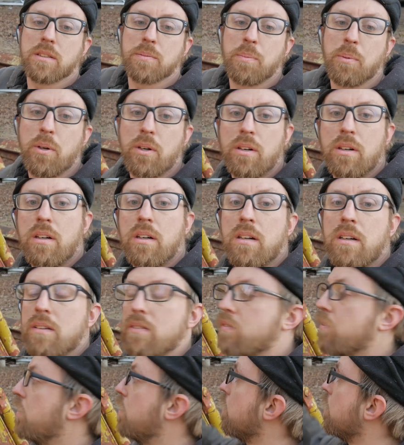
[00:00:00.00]
spool
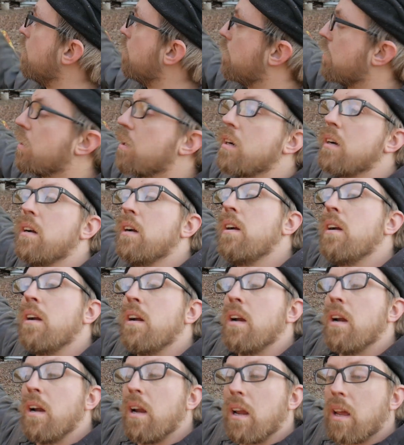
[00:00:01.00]
for the loader,
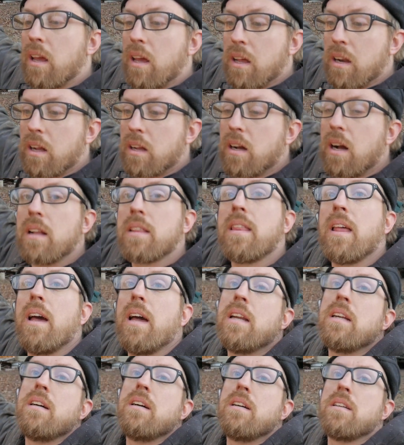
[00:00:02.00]
and I got
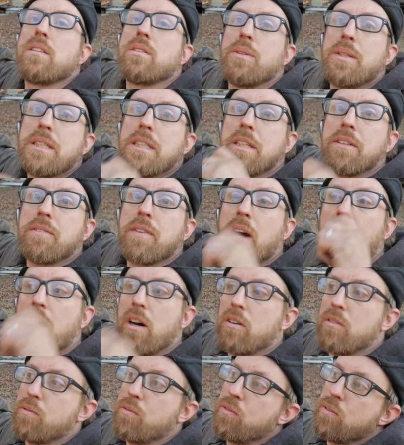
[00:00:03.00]
that switching
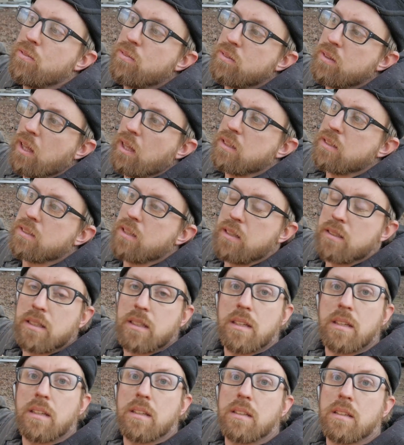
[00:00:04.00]
valve that sends
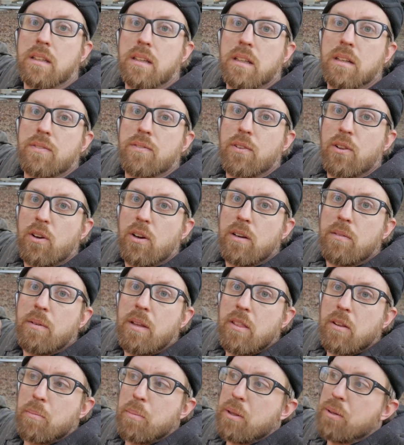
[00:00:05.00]
the fluid
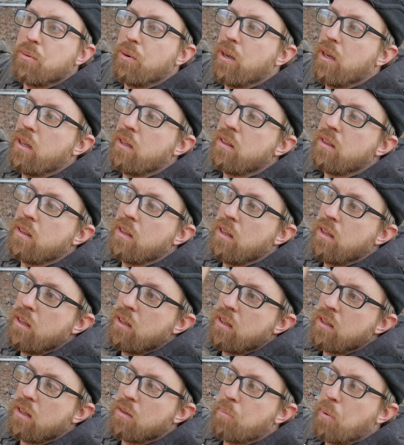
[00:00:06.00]
either between
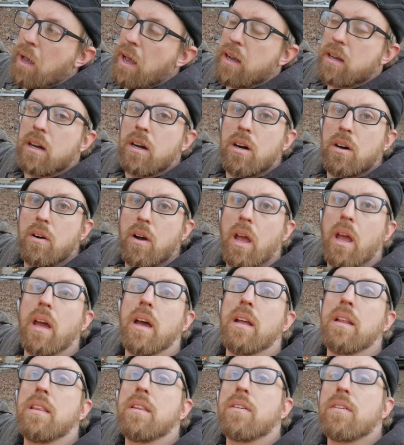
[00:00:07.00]
the backhoe
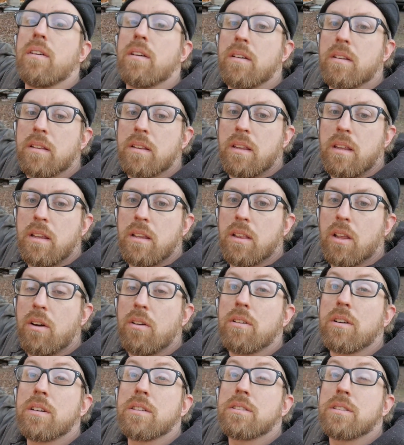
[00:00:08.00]
and the
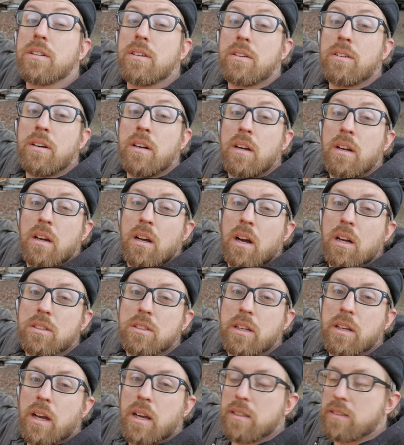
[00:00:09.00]
loader. So I'll
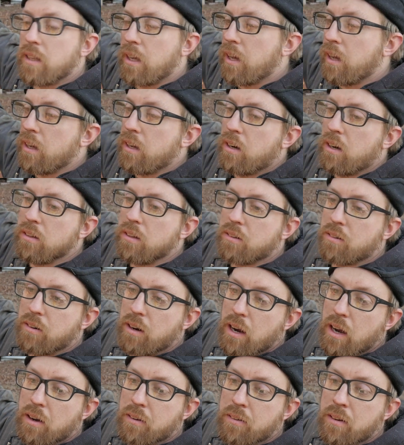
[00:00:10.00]
show you guys that on the
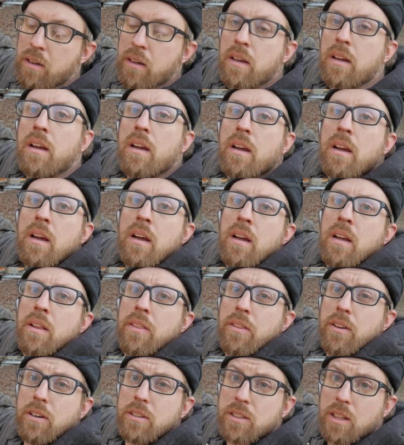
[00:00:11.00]
ground.
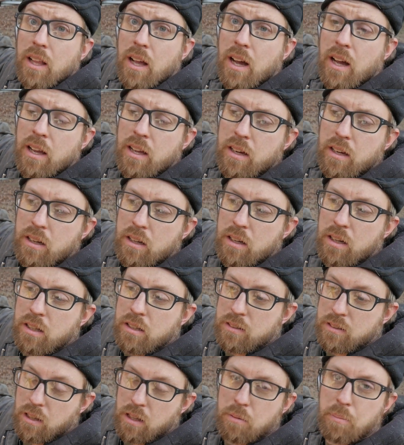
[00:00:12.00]
There's a
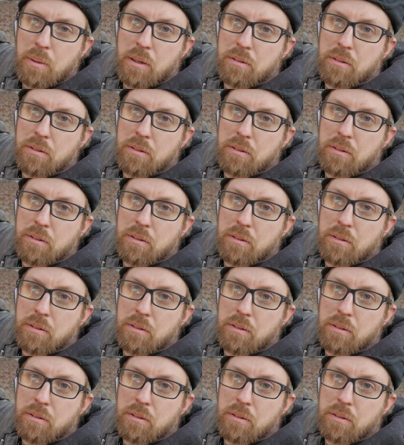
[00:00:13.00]
little bit